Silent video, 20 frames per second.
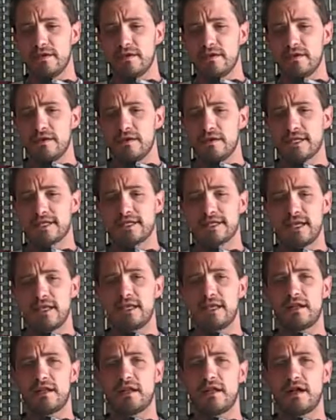I say that
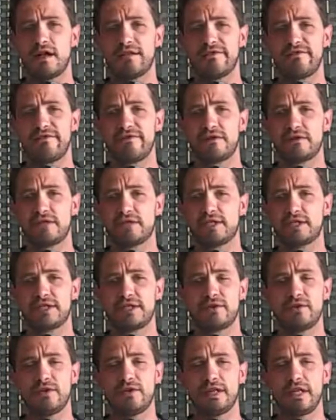a lot if you're just
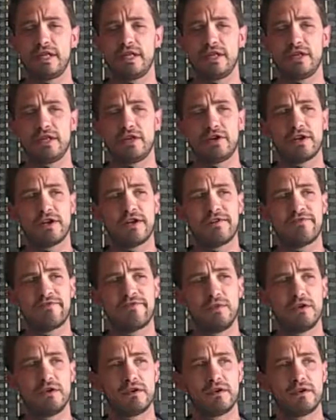tuning in and you're not
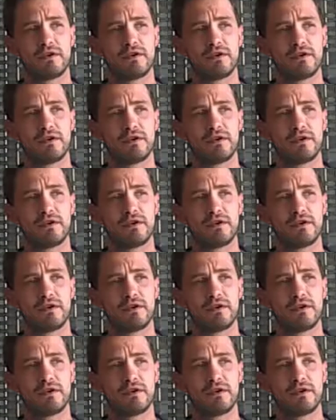familiar.